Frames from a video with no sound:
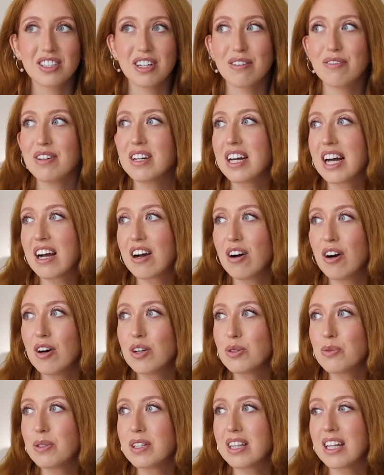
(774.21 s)
I think I
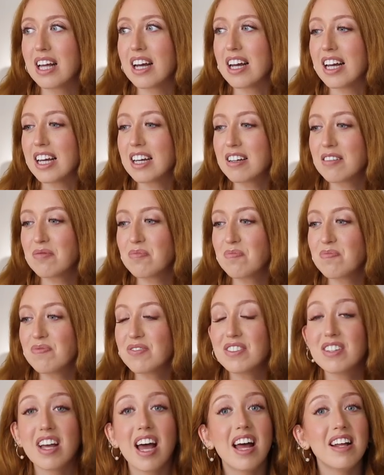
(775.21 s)
called with like
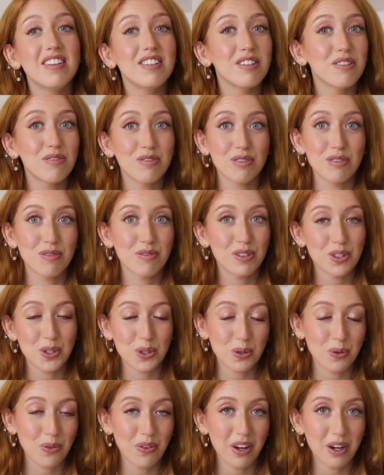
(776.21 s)
10 different
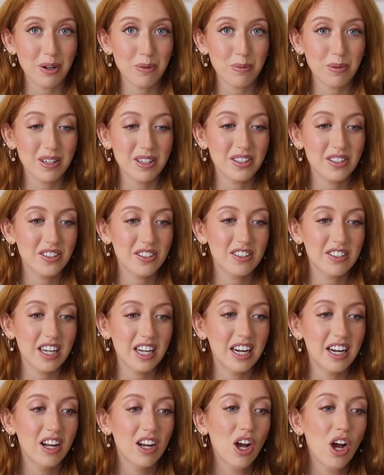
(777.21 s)
physical therapists,
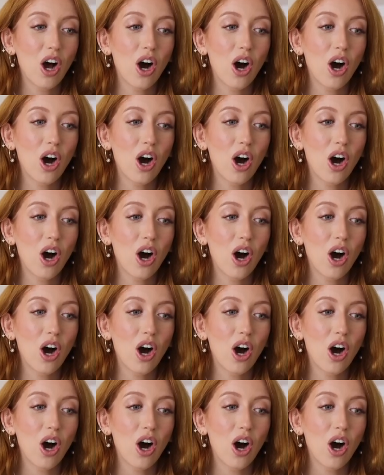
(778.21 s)
and